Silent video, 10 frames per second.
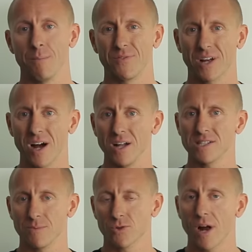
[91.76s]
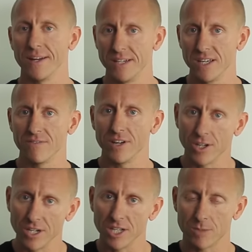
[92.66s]
But the concept or idea of
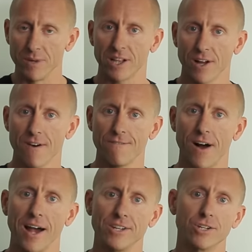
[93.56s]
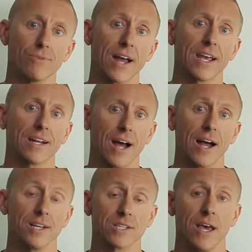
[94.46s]
it needs to be clarified to
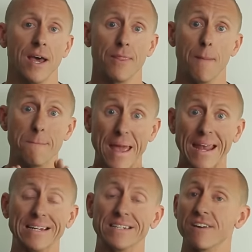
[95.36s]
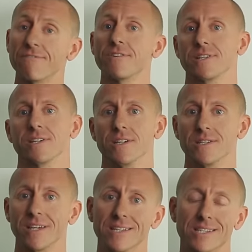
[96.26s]
recognize the main
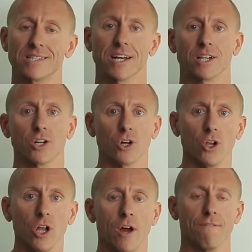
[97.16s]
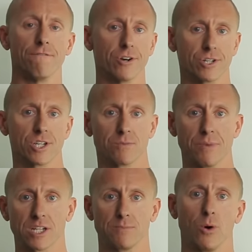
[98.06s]
differences in cyclical
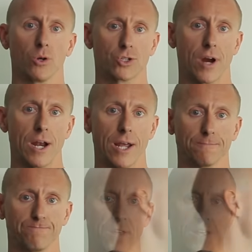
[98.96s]
versus mixed modal training.